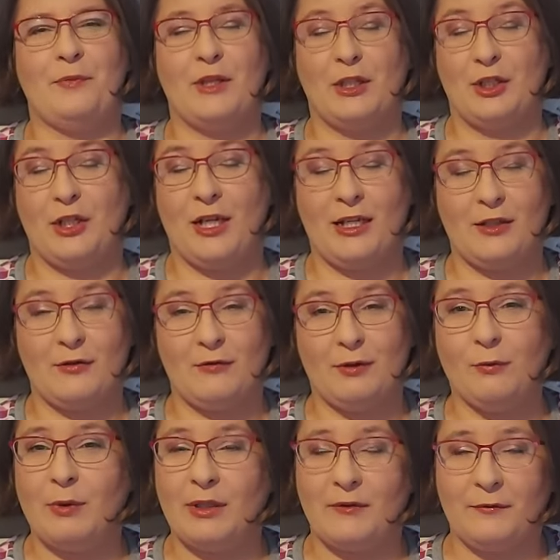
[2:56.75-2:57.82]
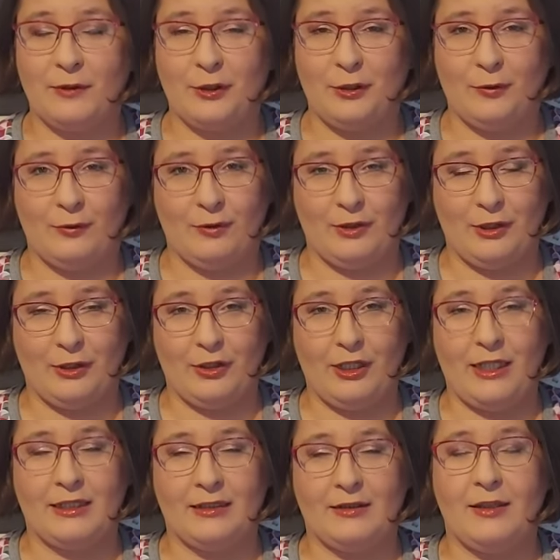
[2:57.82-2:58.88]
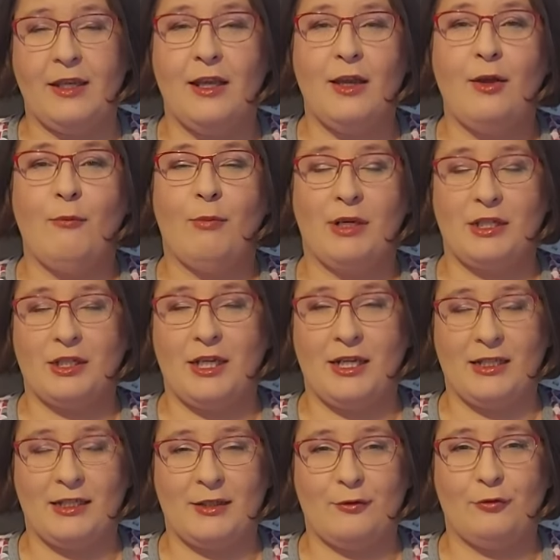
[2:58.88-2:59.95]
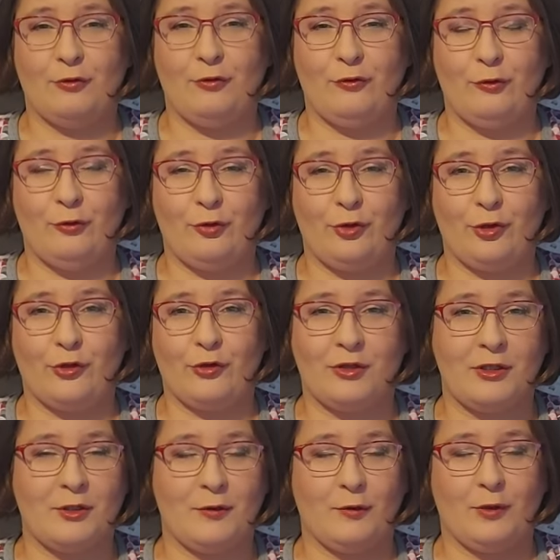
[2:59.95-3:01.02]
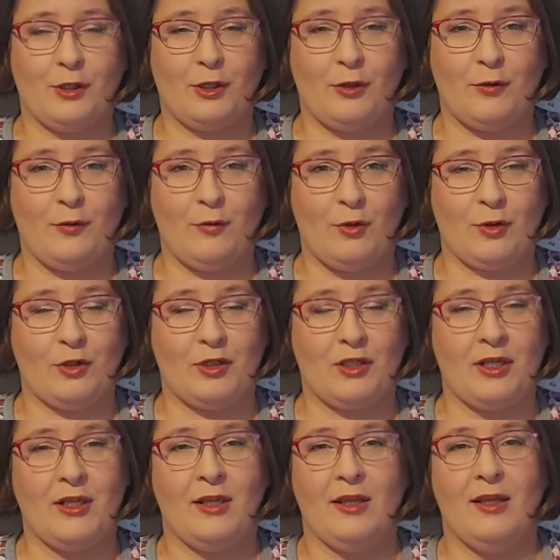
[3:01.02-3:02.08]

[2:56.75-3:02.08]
She has only one video on her channel, but she has a good few shorts, so you can go watch